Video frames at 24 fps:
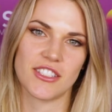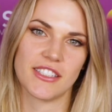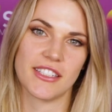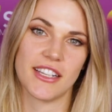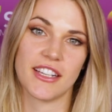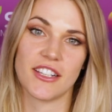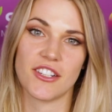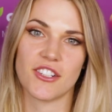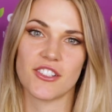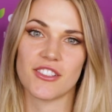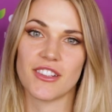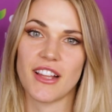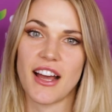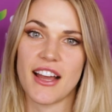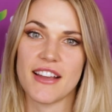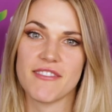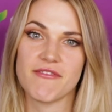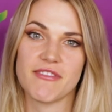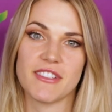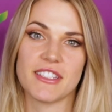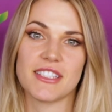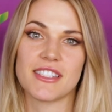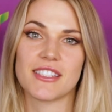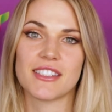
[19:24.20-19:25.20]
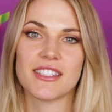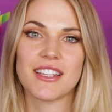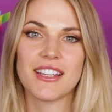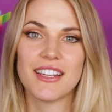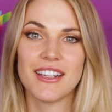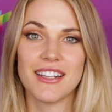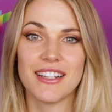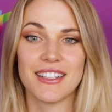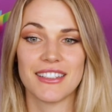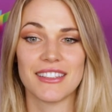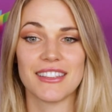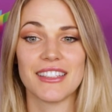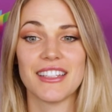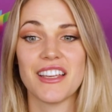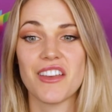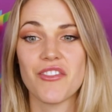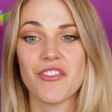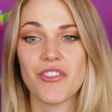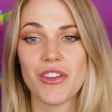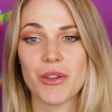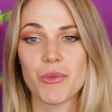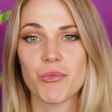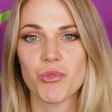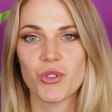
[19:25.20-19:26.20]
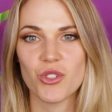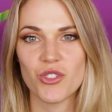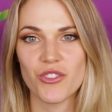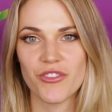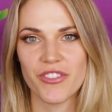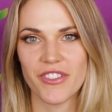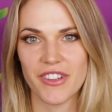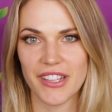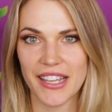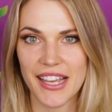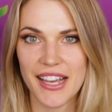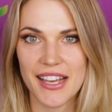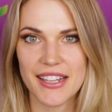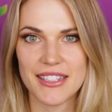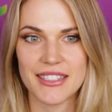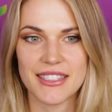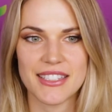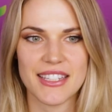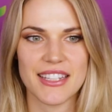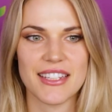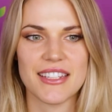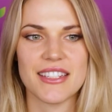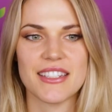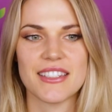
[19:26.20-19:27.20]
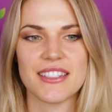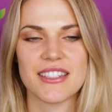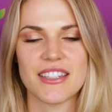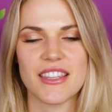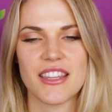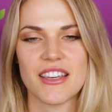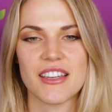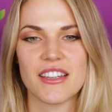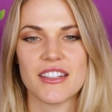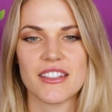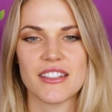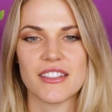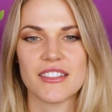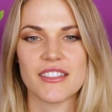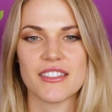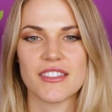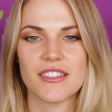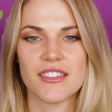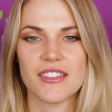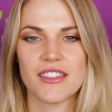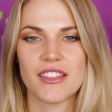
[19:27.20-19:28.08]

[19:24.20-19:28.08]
and that your life is living proof against is the